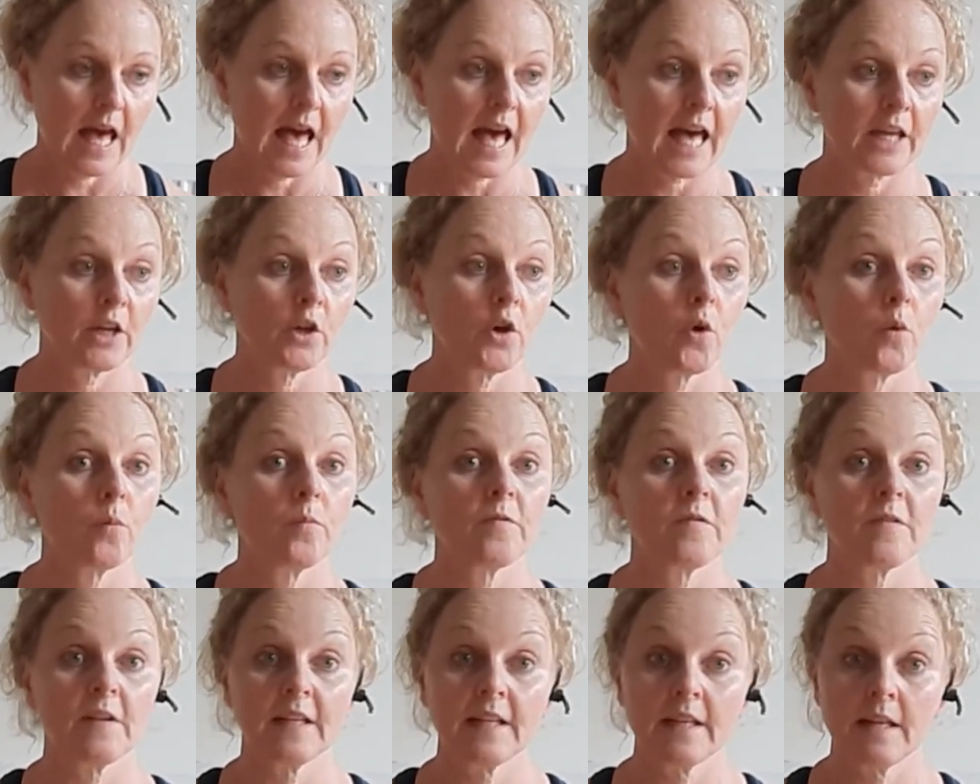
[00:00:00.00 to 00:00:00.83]
and
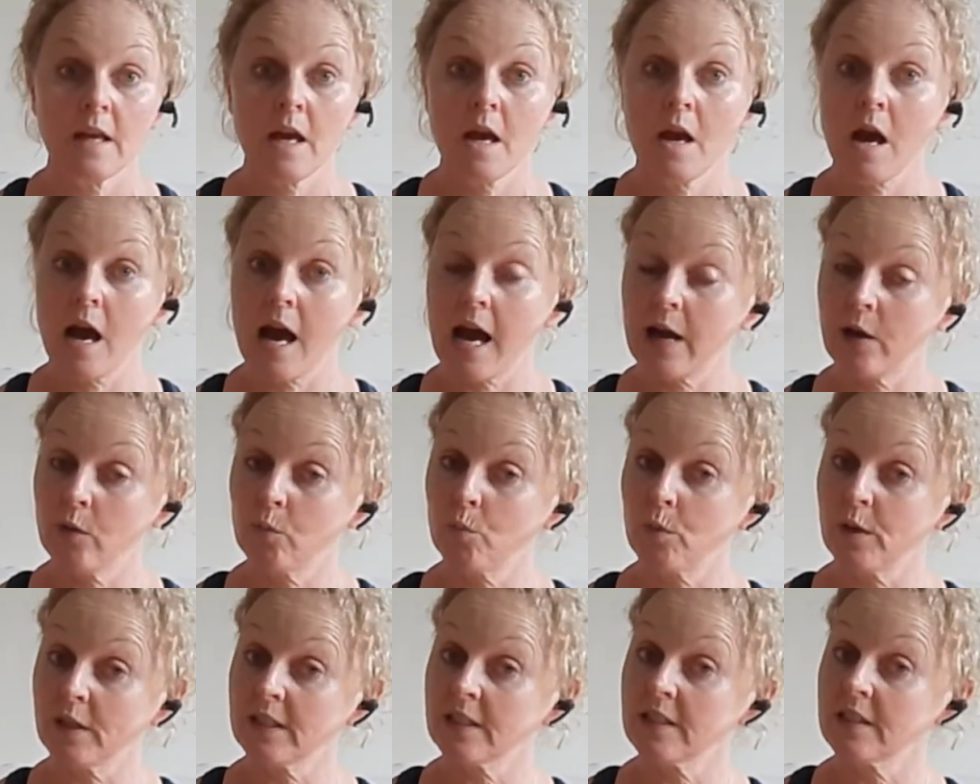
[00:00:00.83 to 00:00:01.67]
hopefully out
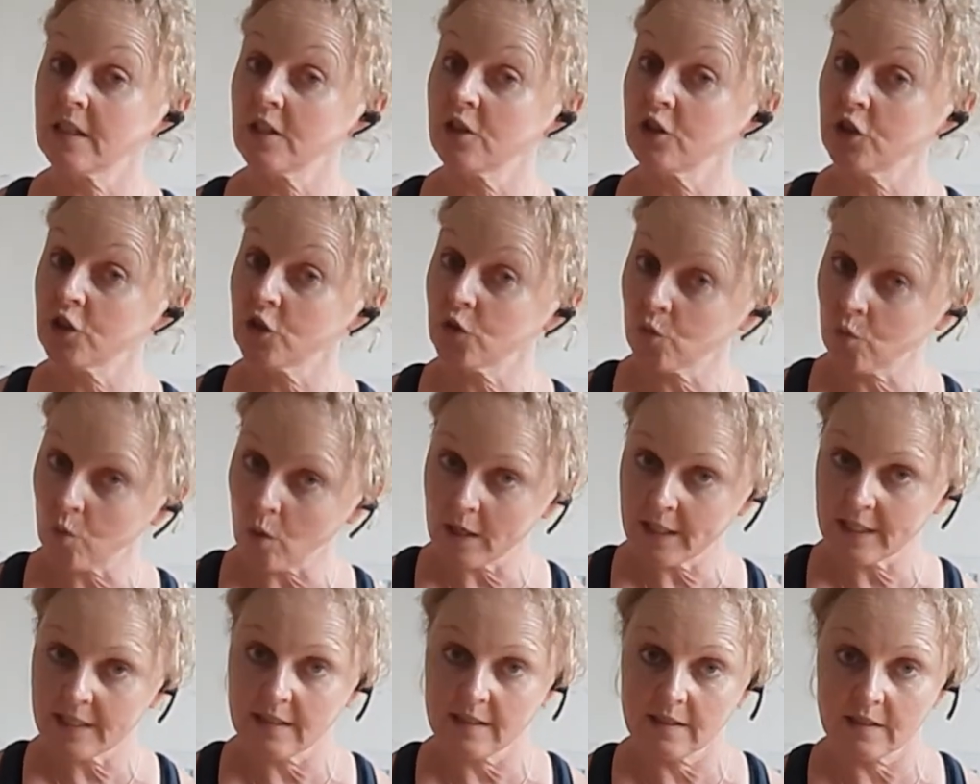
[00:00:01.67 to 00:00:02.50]
breaths that are
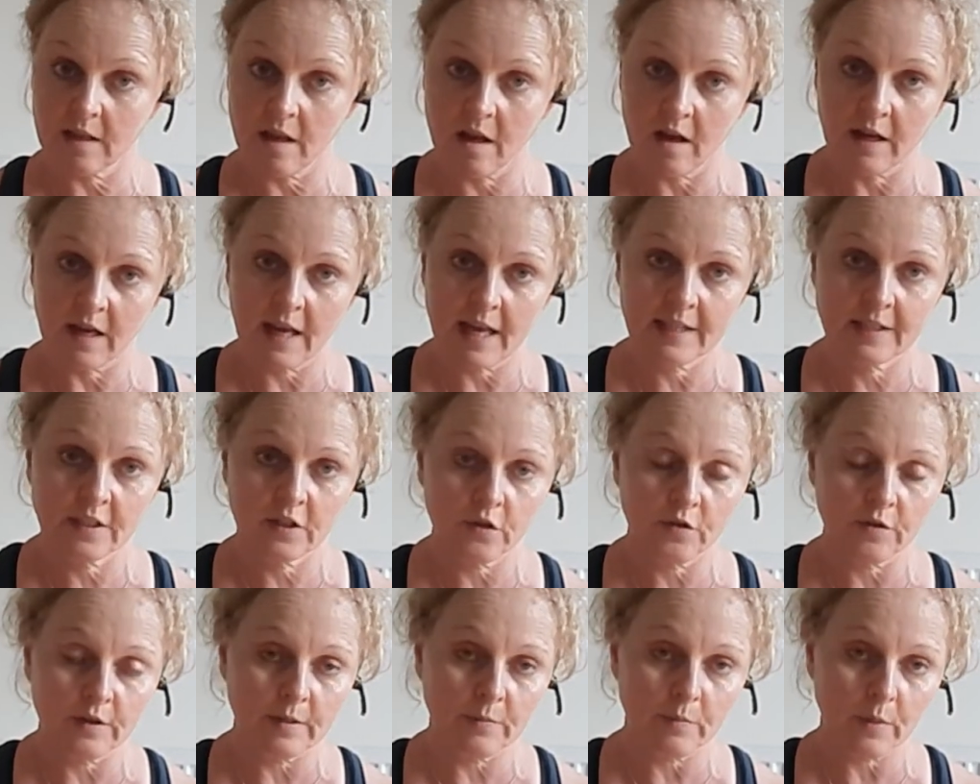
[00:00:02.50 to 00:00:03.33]
twice as long as your
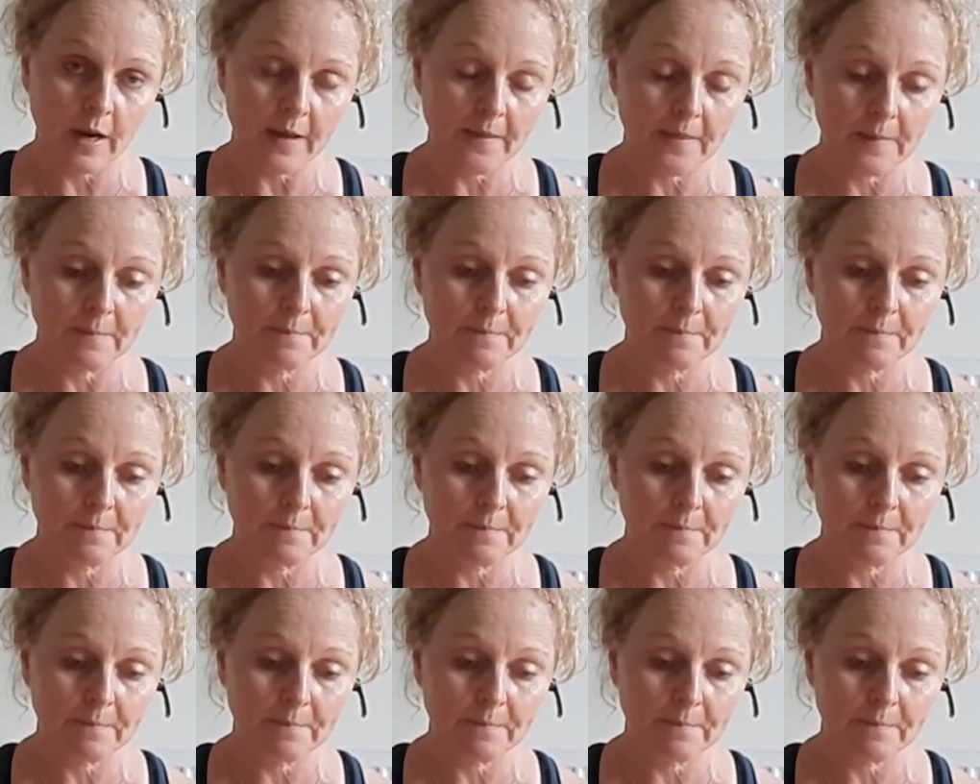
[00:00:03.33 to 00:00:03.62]
in breath.